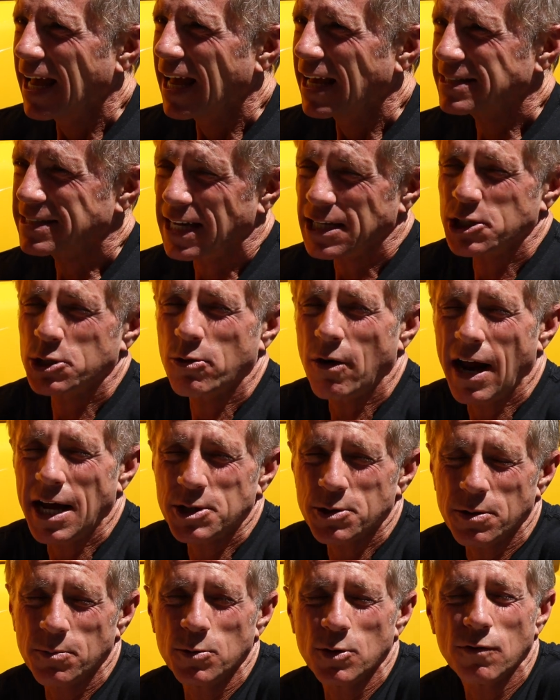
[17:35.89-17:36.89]
It's like
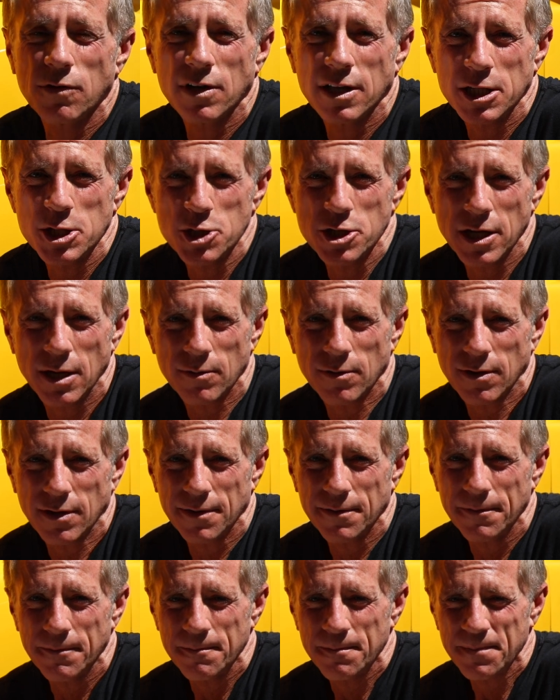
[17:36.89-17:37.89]
scratch removal in
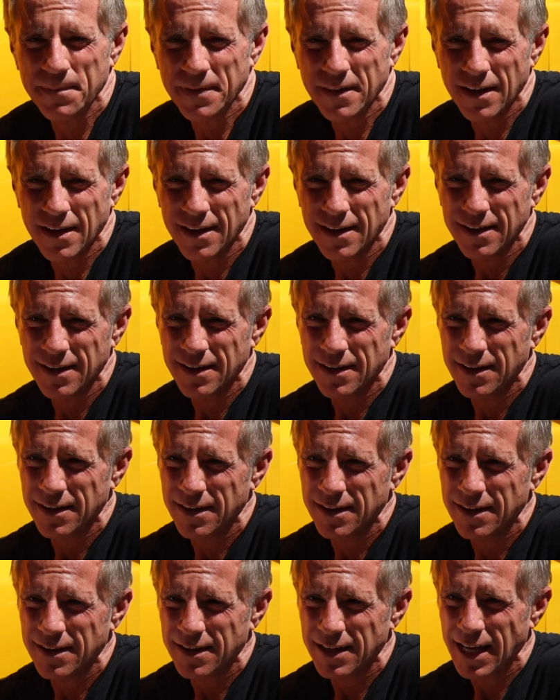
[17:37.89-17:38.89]
general.
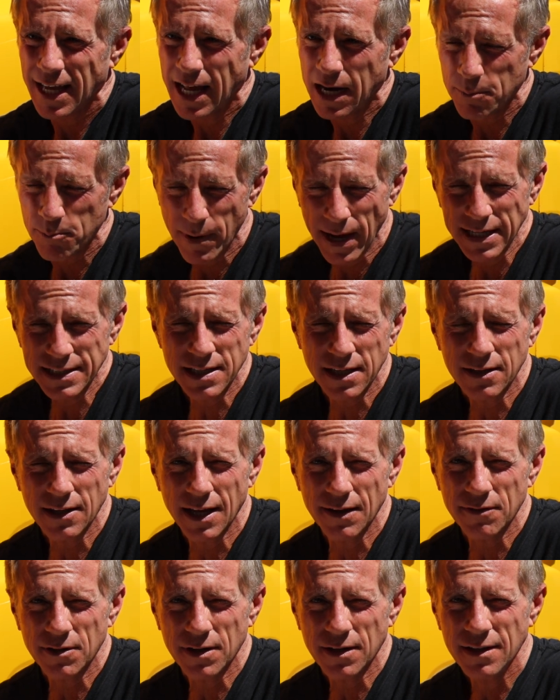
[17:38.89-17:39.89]
At a basic
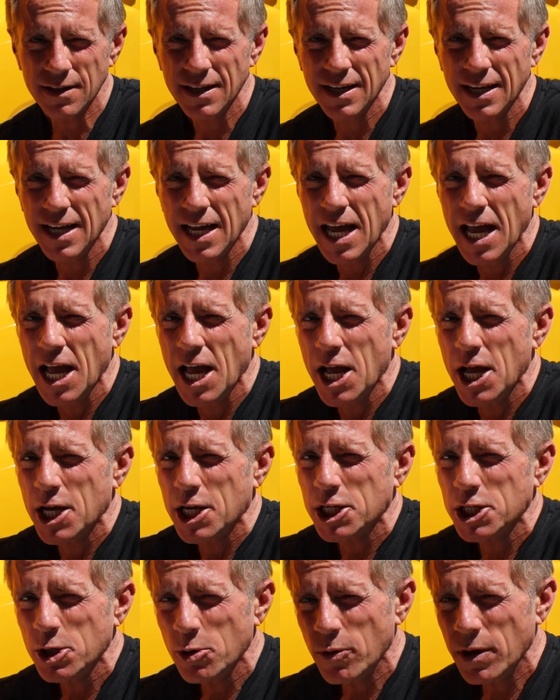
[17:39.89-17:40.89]
level,
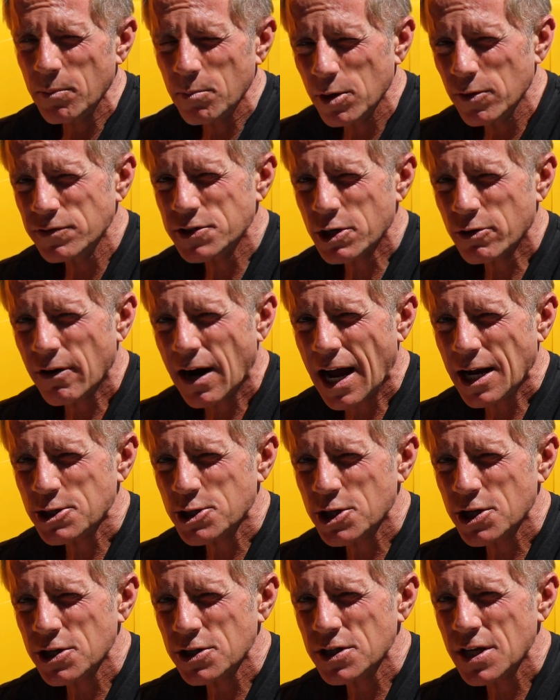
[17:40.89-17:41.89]
you remove
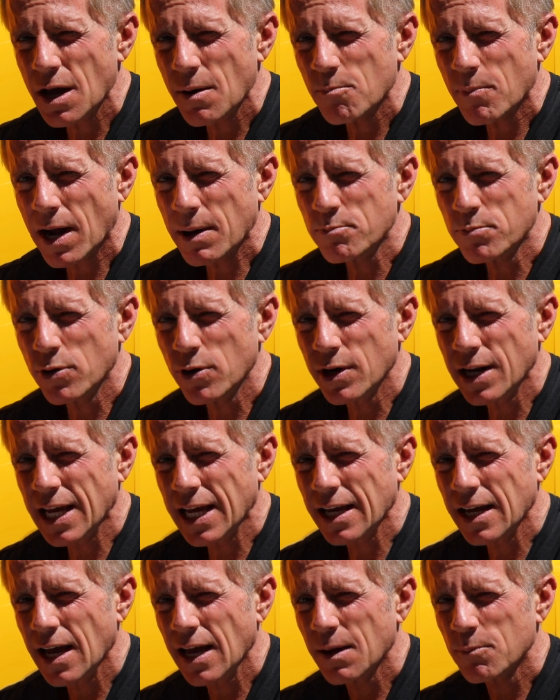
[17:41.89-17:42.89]
scratches by
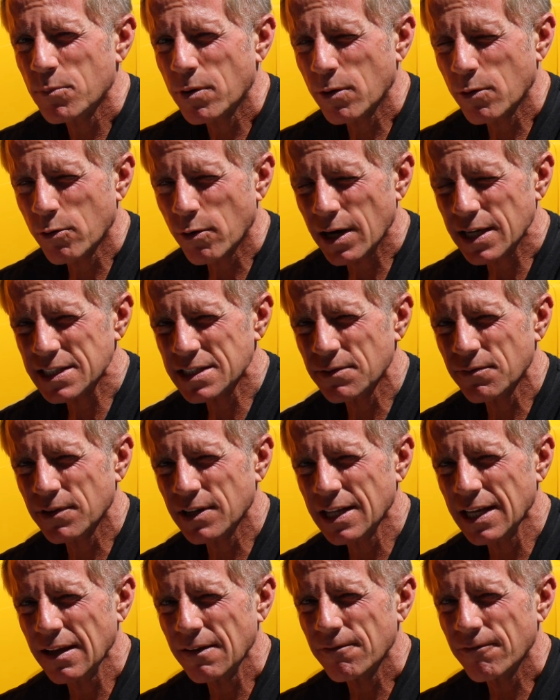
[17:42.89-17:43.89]
putting
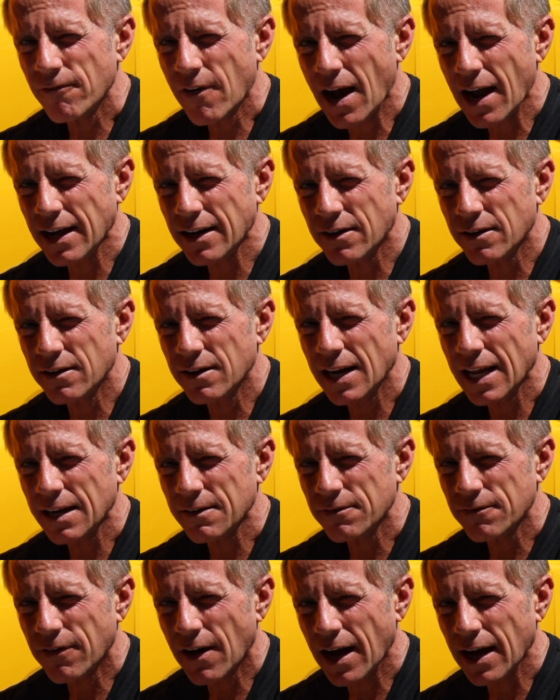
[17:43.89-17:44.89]
progressively finer
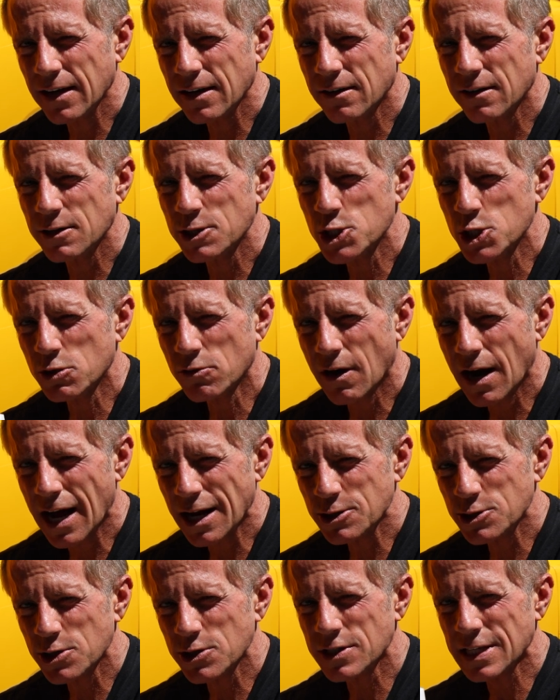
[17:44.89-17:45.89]
and finer
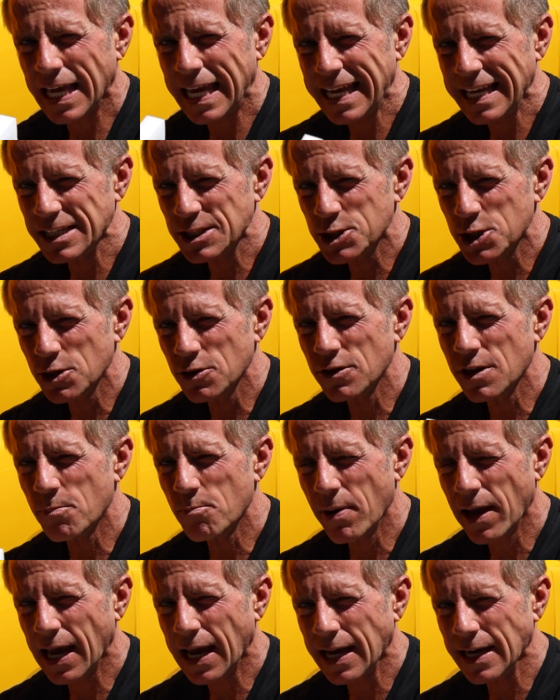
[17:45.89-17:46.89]
scratches into the
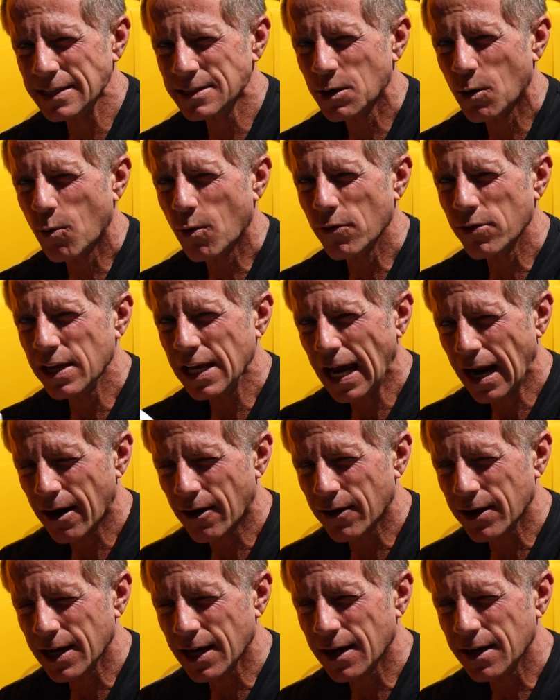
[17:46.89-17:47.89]
paint or the
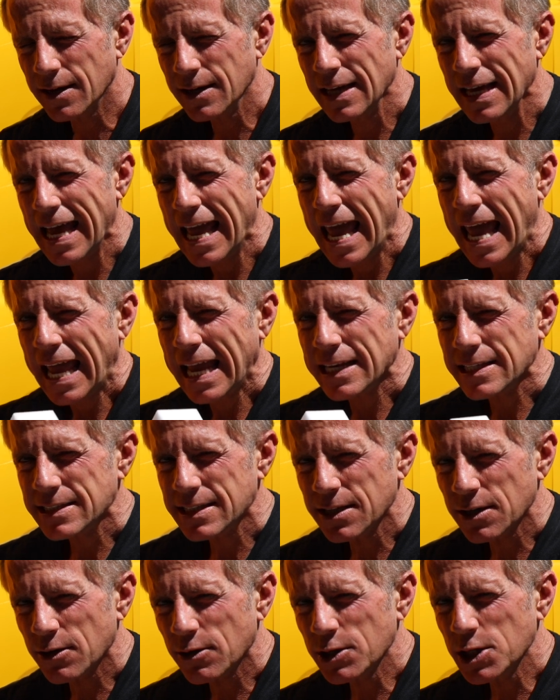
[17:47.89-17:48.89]
area
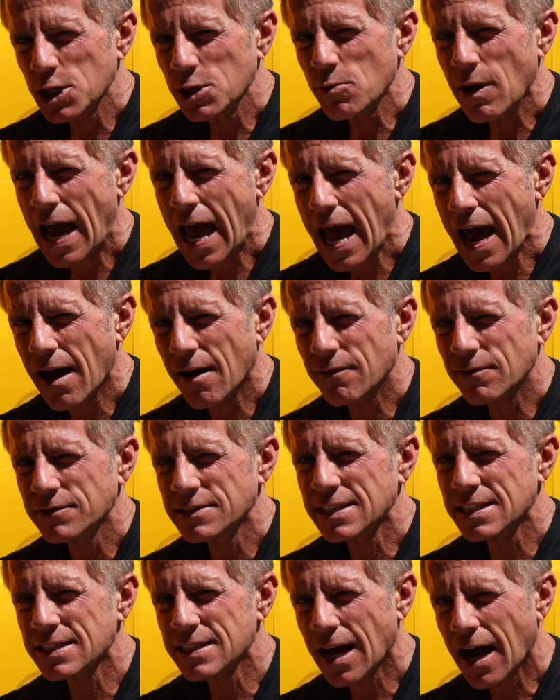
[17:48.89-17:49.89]
until you have
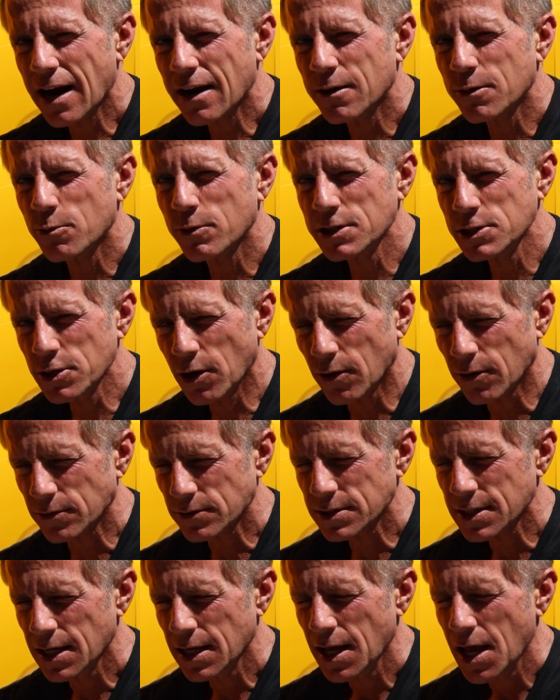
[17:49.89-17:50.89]
desired
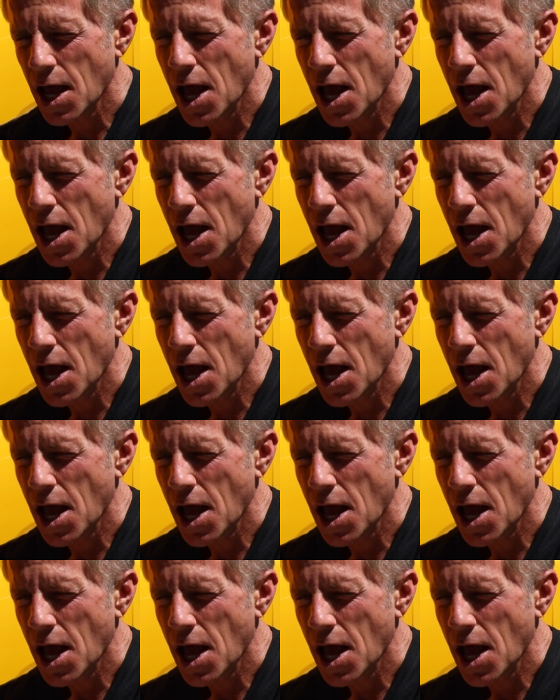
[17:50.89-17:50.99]
results.